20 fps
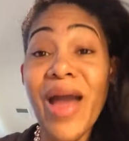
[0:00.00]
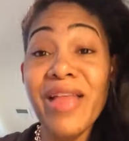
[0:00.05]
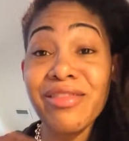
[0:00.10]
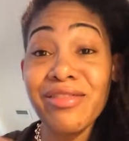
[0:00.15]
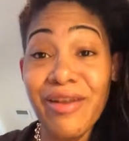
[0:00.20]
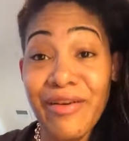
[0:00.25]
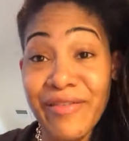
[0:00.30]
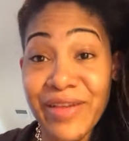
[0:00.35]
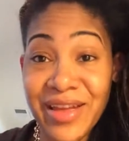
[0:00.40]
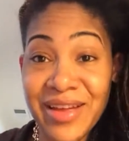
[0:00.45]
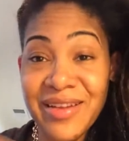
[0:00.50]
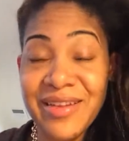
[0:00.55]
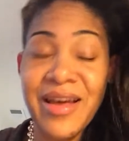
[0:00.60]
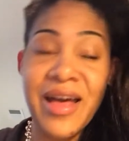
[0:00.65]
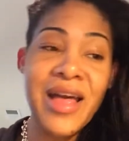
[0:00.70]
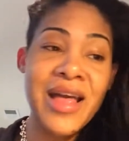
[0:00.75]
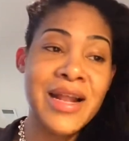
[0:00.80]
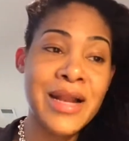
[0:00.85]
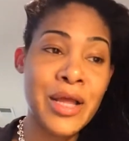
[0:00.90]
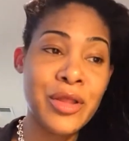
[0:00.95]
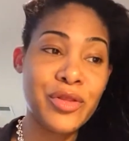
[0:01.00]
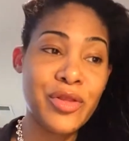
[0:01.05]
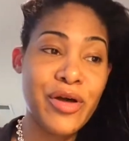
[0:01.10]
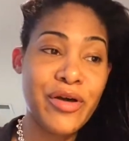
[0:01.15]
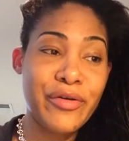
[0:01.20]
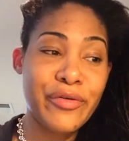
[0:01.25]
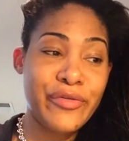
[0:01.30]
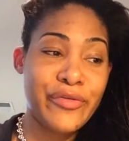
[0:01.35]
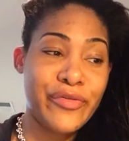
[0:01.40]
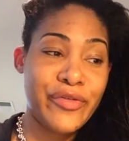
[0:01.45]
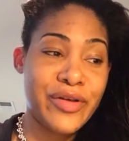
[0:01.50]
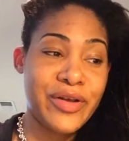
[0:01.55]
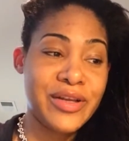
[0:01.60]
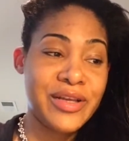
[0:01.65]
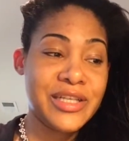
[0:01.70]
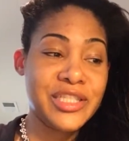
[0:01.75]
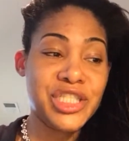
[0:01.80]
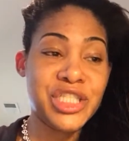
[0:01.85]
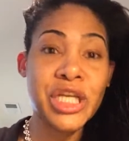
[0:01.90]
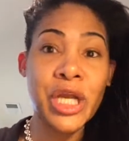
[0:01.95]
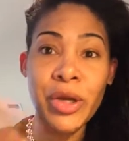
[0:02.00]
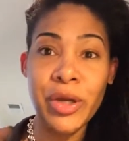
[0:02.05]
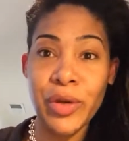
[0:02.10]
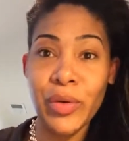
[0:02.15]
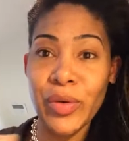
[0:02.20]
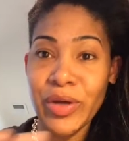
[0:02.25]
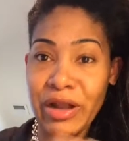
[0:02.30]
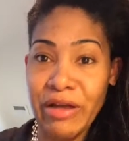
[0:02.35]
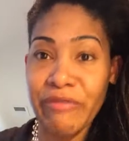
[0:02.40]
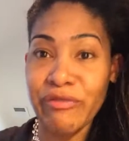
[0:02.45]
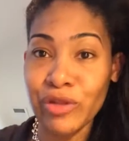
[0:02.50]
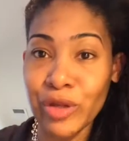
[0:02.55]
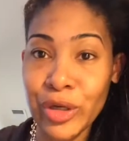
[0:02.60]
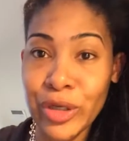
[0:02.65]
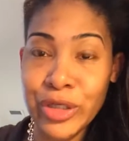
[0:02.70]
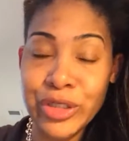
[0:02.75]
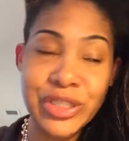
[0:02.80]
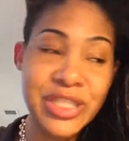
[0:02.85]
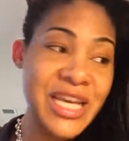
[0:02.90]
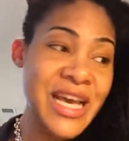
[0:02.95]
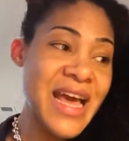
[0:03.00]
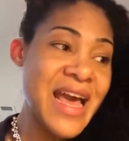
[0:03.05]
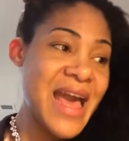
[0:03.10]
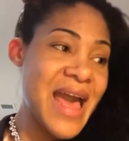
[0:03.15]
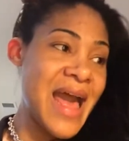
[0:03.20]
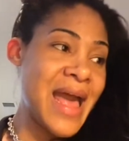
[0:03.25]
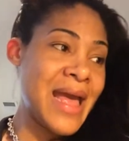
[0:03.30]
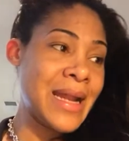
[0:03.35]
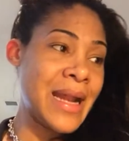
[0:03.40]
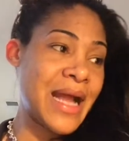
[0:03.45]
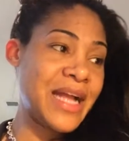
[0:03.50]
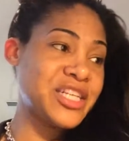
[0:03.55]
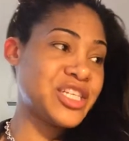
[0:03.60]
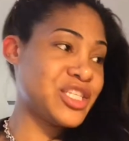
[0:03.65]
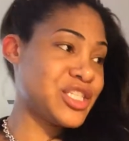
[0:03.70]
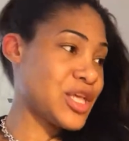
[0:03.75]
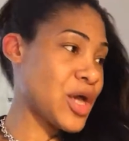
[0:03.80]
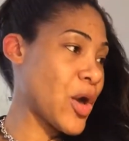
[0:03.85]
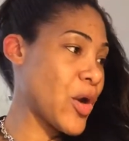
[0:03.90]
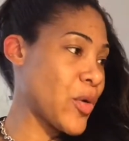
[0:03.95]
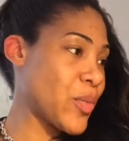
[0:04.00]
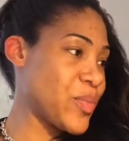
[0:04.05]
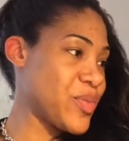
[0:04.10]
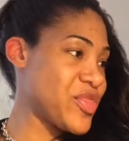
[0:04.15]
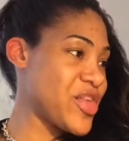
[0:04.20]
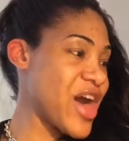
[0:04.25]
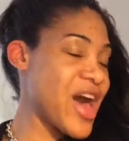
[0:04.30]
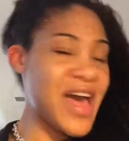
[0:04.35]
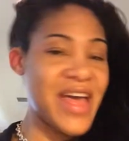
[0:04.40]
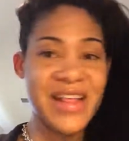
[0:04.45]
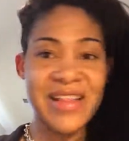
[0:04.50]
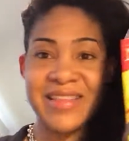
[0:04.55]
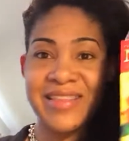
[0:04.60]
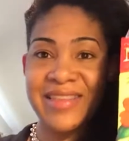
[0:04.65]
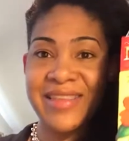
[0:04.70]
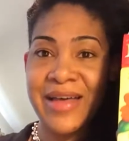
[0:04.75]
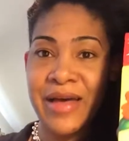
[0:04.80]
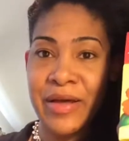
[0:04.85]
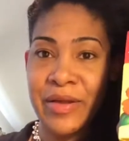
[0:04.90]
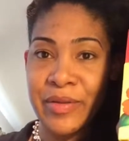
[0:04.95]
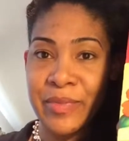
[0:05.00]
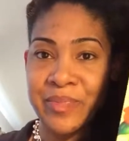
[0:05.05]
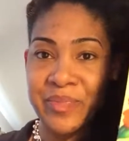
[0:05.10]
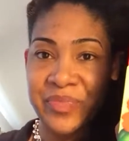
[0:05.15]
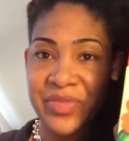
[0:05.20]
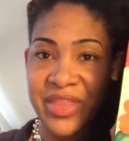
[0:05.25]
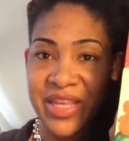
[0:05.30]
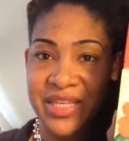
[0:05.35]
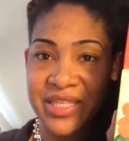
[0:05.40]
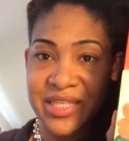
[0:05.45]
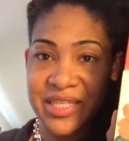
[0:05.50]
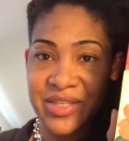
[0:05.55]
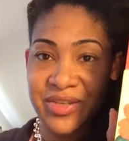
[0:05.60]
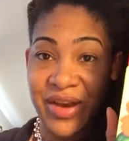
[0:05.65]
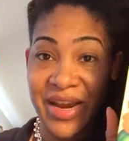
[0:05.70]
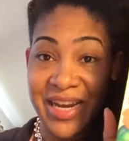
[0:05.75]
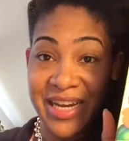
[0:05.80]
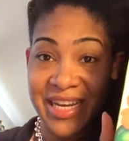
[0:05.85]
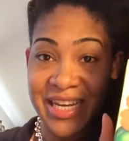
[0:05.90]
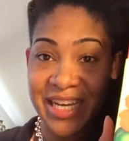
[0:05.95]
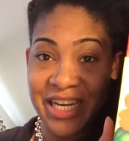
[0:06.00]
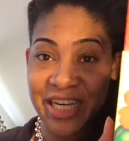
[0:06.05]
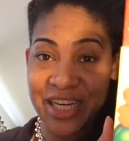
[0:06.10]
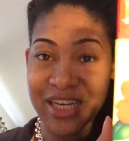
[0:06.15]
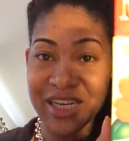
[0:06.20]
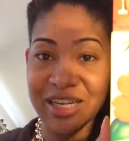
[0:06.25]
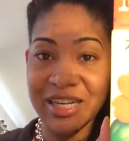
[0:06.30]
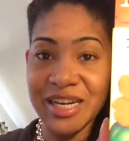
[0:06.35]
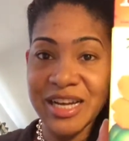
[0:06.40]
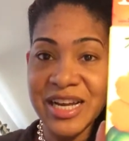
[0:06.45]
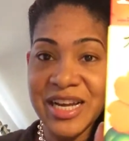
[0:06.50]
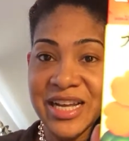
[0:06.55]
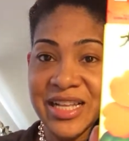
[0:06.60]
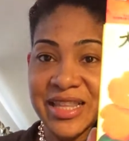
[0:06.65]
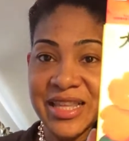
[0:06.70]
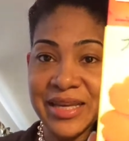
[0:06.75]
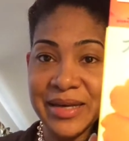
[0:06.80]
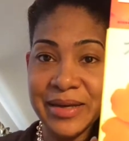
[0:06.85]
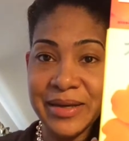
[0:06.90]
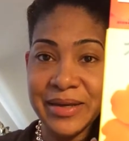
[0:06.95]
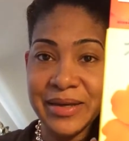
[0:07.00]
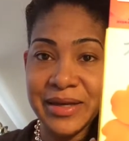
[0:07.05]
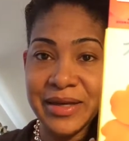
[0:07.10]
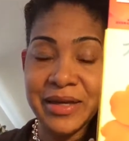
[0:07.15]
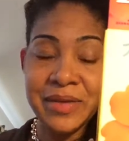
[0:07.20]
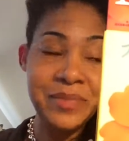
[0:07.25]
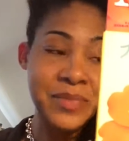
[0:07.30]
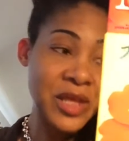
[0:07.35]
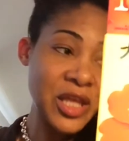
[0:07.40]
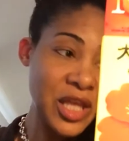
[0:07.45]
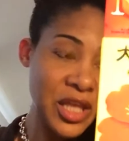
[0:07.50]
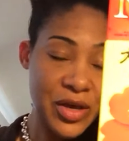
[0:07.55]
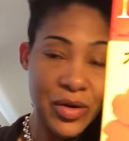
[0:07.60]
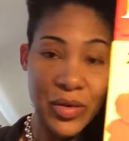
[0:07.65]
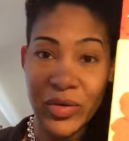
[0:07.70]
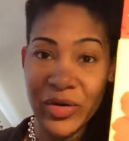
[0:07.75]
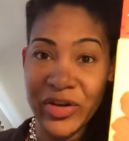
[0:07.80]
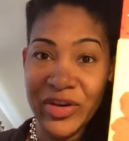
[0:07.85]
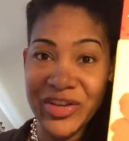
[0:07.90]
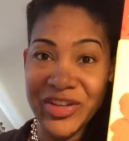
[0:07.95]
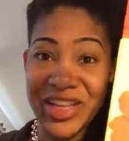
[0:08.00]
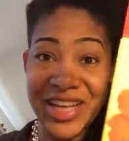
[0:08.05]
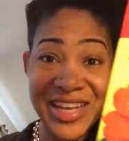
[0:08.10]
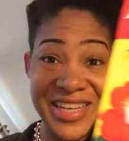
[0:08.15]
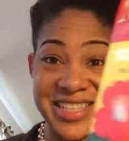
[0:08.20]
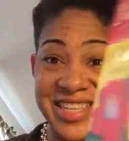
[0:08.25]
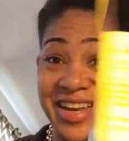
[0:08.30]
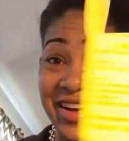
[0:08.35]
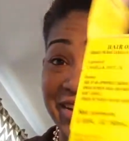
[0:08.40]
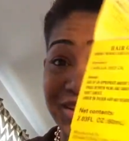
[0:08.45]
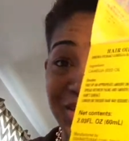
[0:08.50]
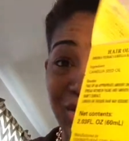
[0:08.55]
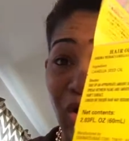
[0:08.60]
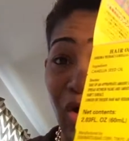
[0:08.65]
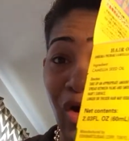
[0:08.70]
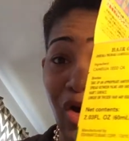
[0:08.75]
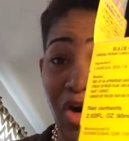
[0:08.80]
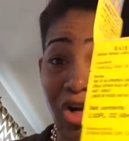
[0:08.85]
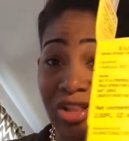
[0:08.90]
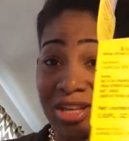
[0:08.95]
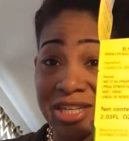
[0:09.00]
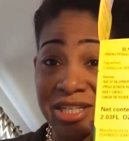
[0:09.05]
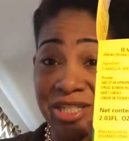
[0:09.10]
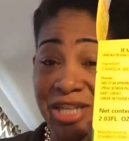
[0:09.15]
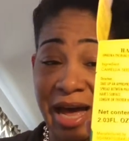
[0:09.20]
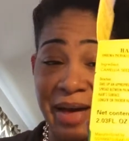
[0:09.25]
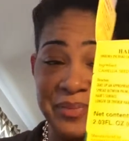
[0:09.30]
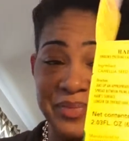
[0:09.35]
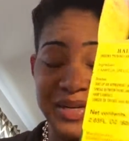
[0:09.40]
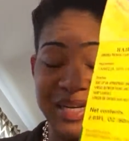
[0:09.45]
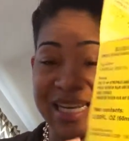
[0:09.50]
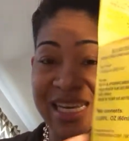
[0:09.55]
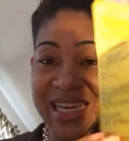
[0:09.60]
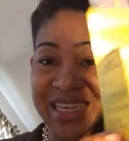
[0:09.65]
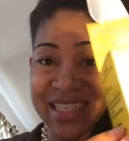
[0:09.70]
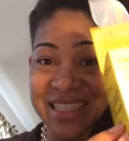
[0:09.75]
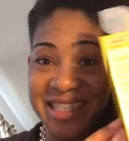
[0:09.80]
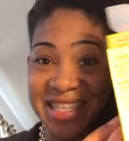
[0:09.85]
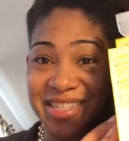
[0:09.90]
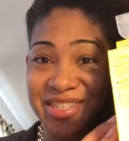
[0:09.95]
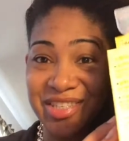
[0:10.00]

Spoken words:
I love it, and I love sharing what I've learned. And I just hope that this right here, the camellia oil, like I said, it's all in Japanese.